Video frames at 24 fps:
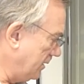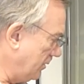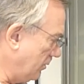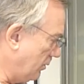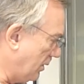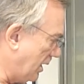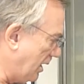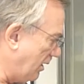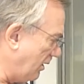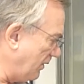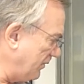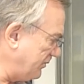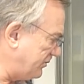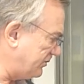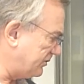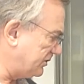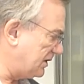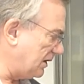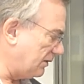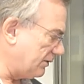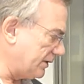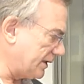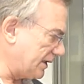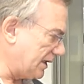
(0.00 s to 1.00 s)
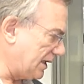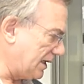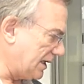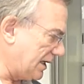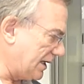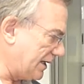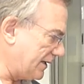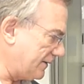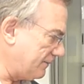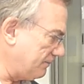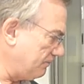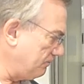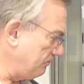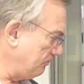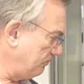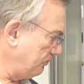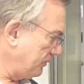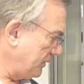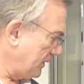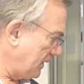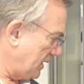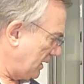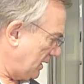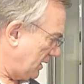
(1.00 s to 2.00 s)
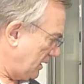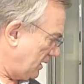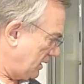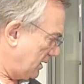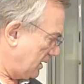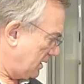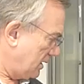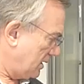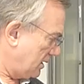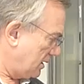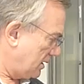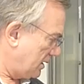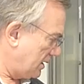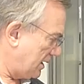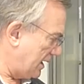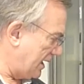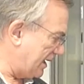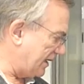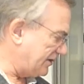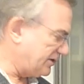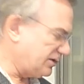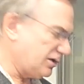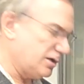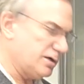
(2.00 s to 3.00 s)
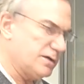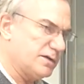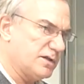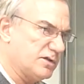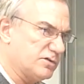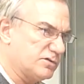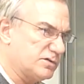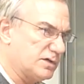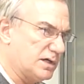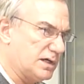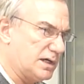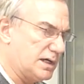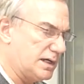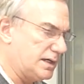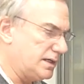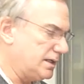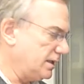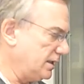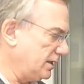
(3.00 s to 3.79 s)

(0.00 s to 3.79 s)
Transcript: While this is going on, and I turn this on,